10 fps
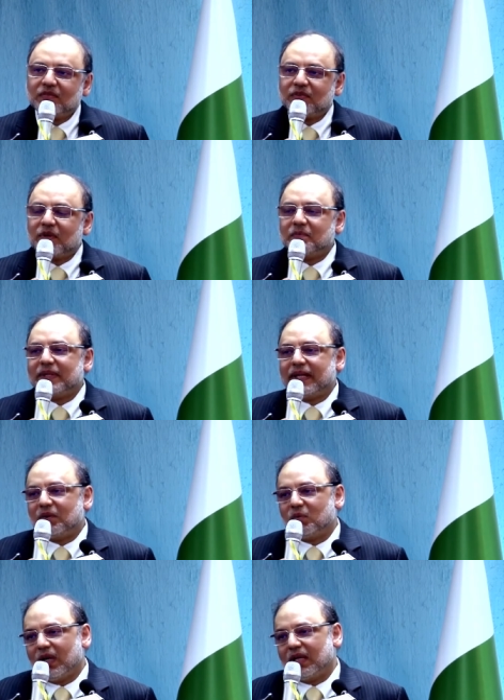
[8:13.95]
From
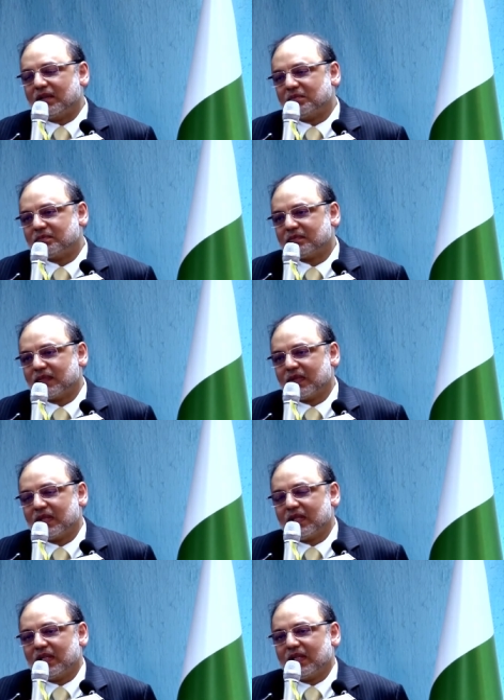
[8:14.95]
day one,
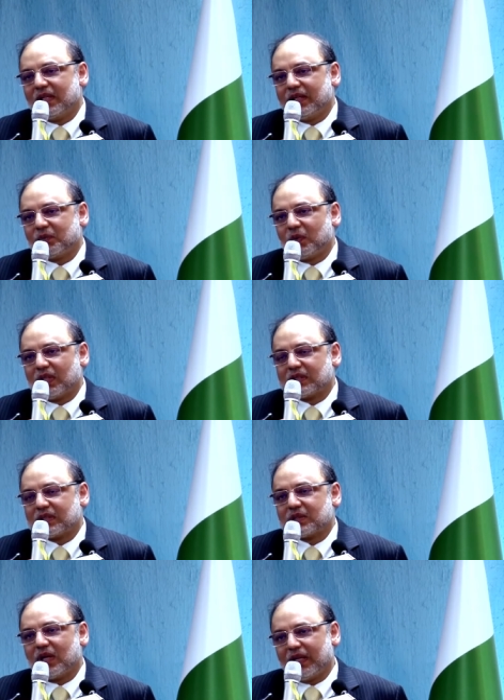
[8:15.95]
it was
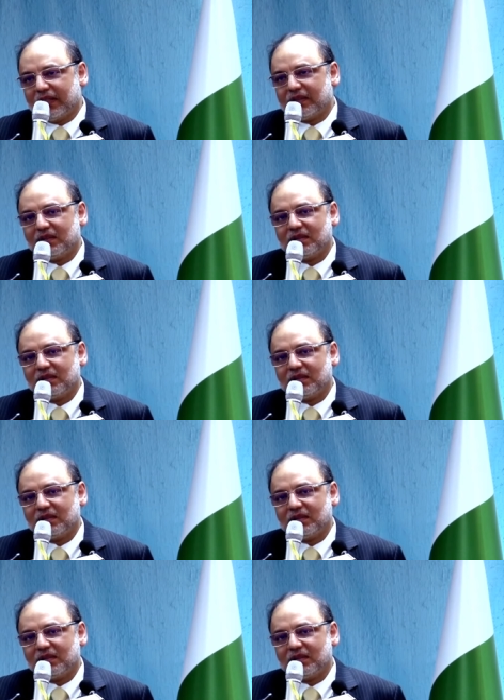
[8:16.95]
solid,